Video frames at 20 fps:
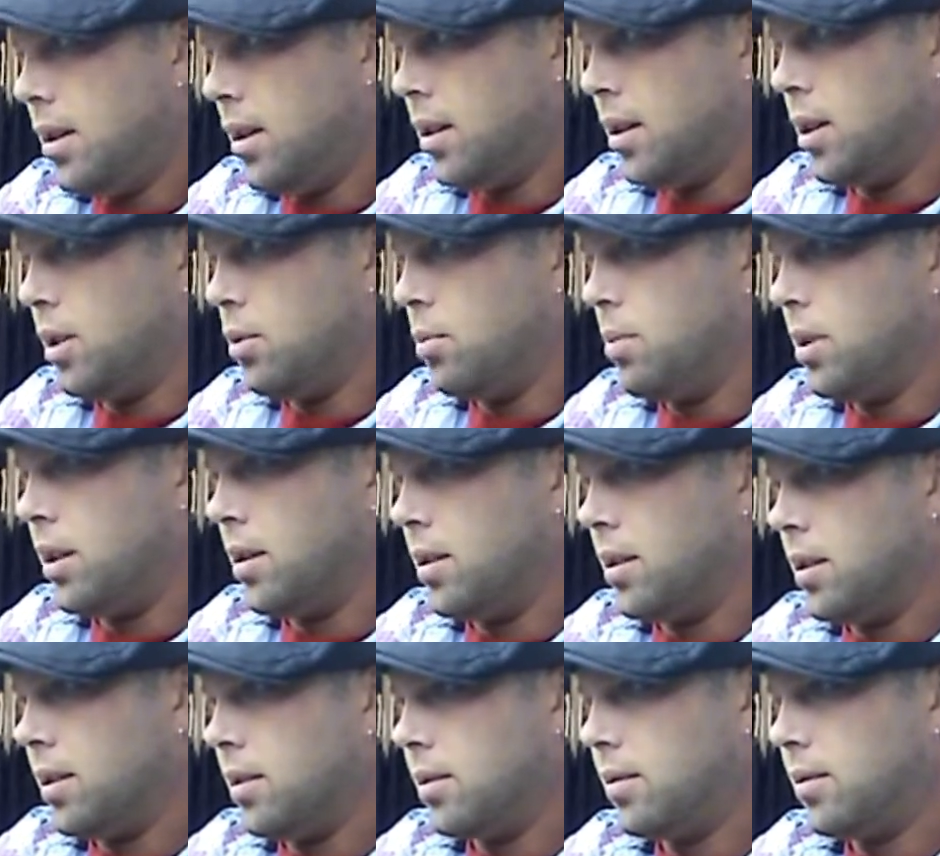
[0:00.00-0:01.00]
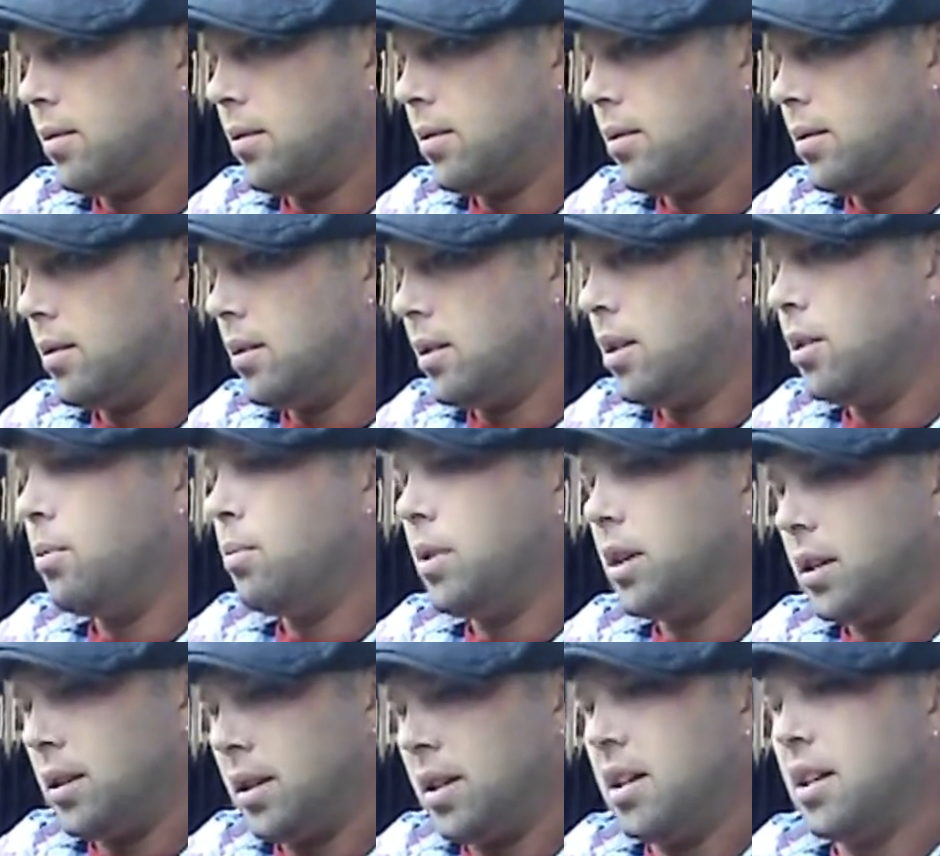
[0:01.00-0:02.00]
little bit a uh, little
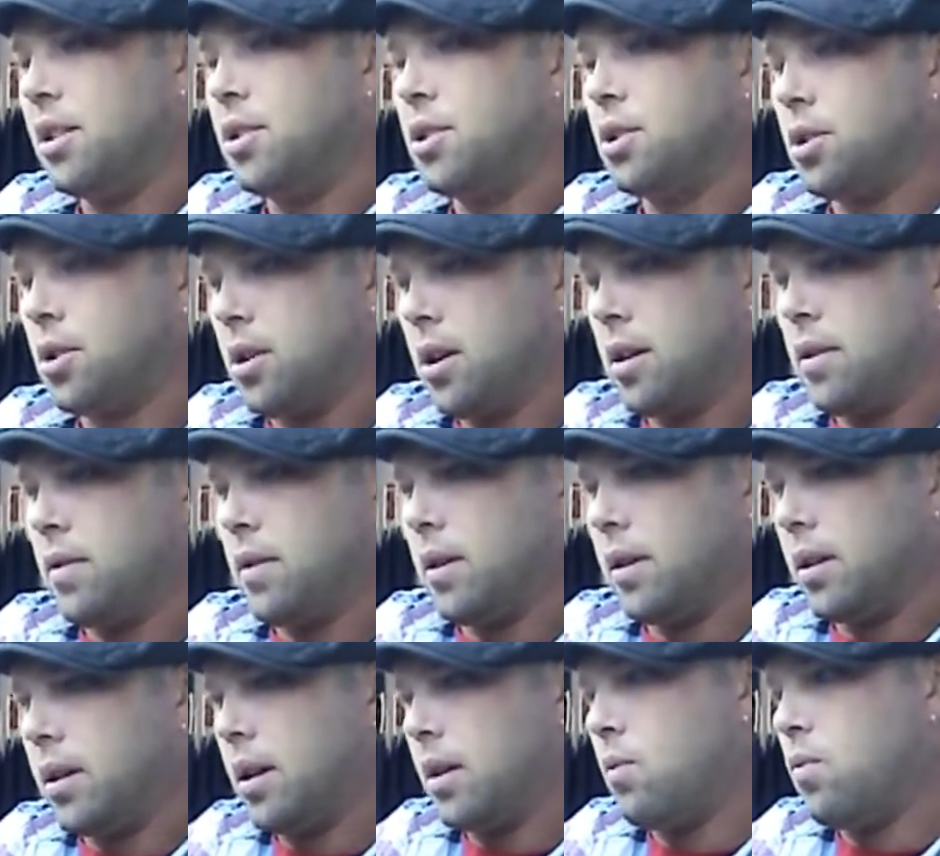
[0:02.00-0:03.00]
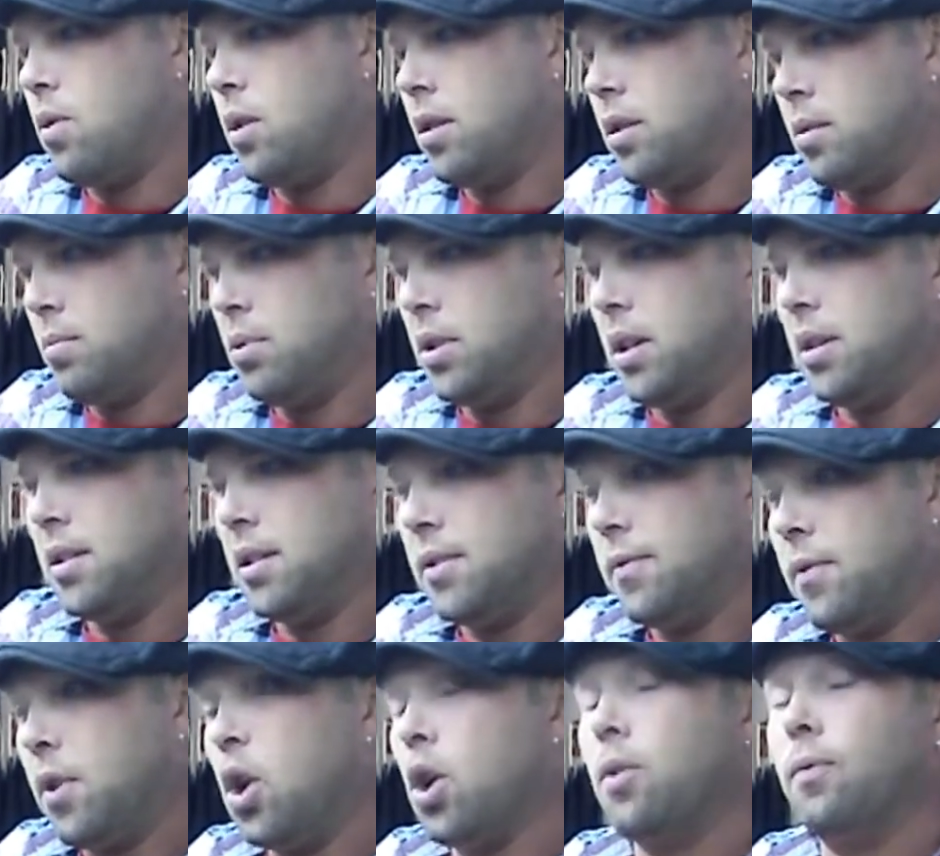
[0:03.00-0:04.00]
bit in Kitchener, I think, at one of the places
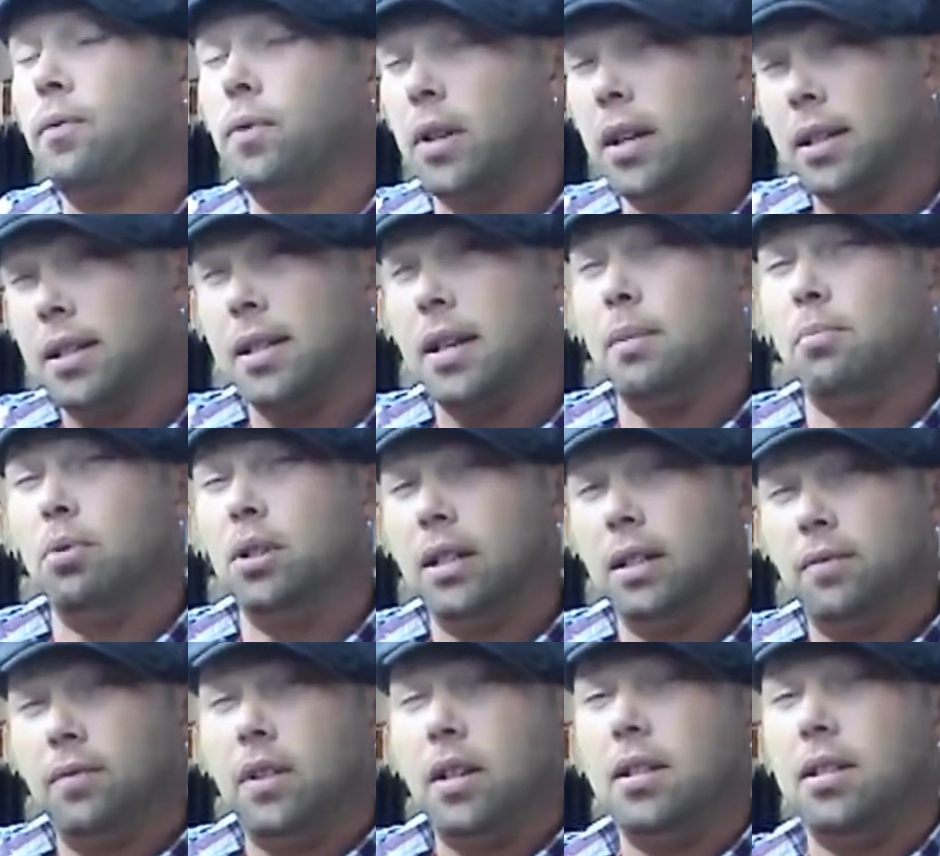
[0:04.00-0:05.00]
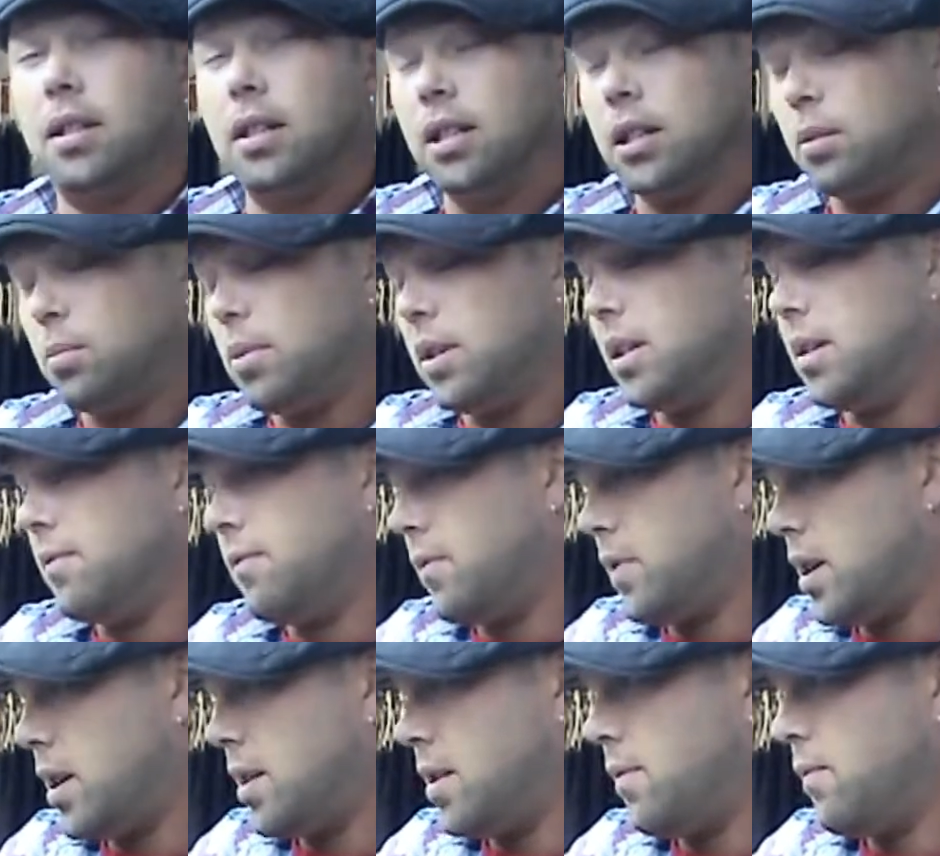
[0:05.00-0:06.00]
far out Flicks, I believe, does a little bit of
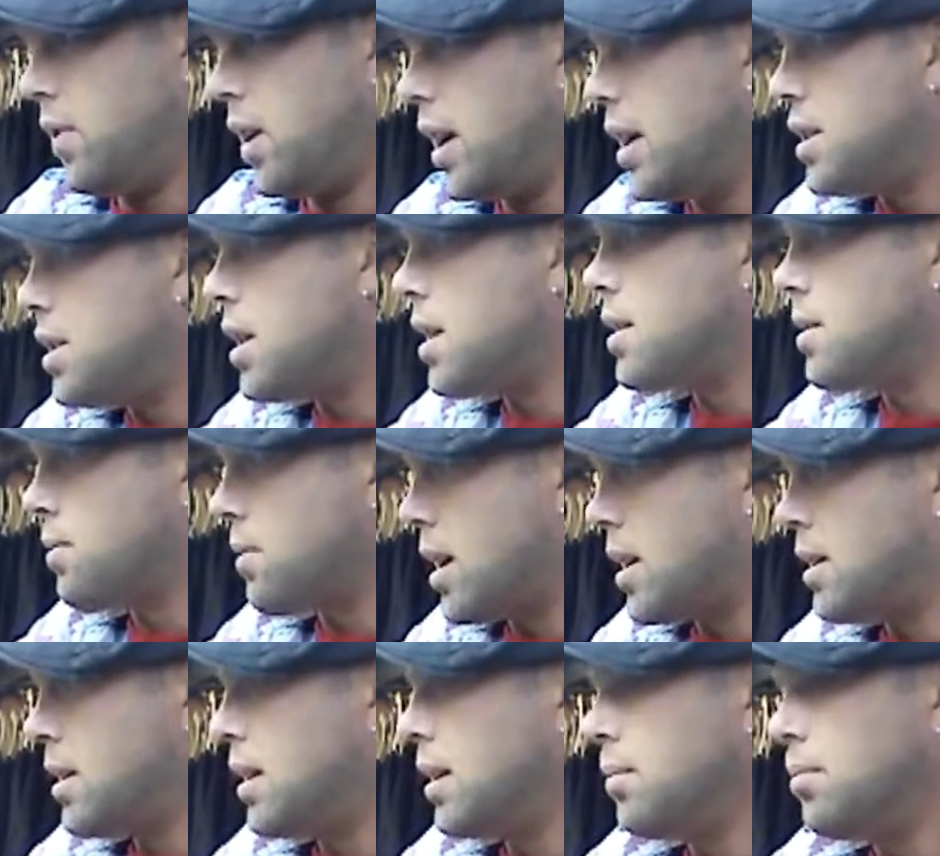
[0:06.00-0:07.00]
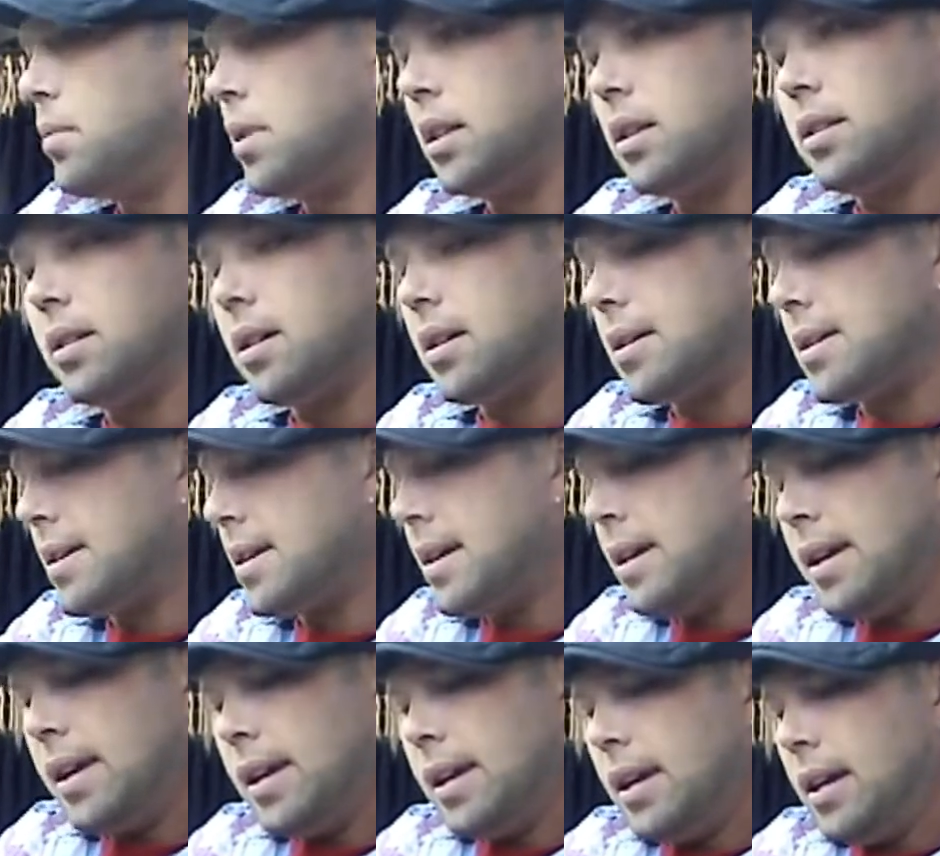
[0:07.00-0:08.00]
uh, the VHS renting, but uh,
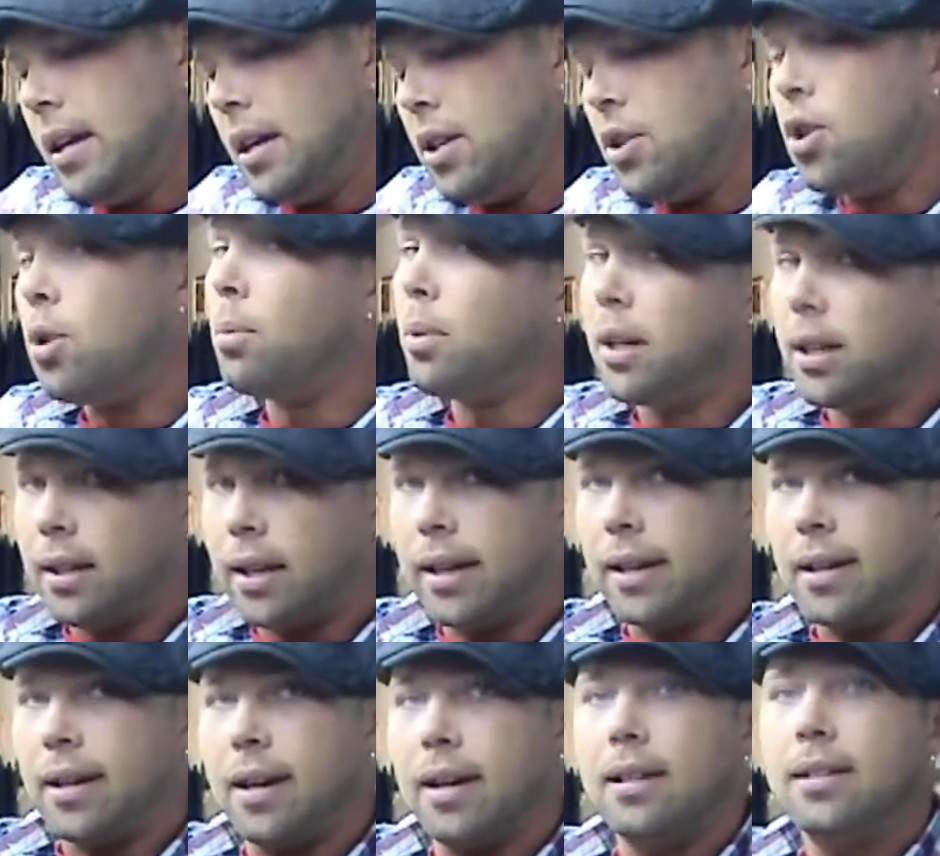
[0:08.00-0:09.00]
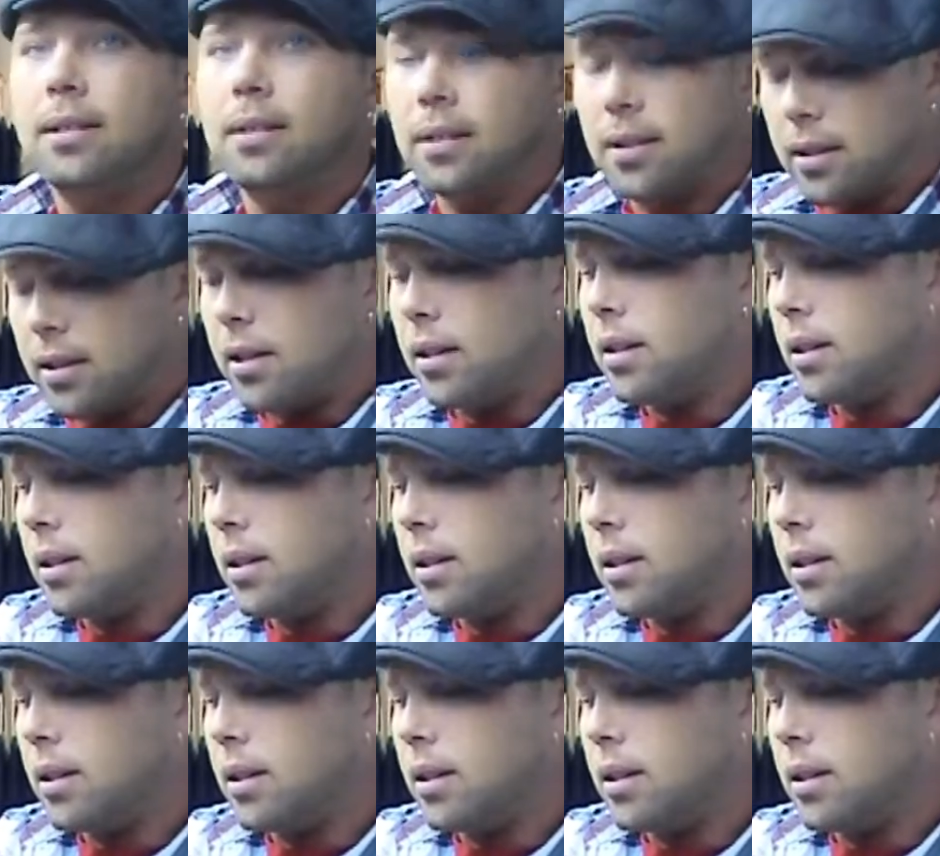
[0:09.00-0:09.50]
nobody like us. The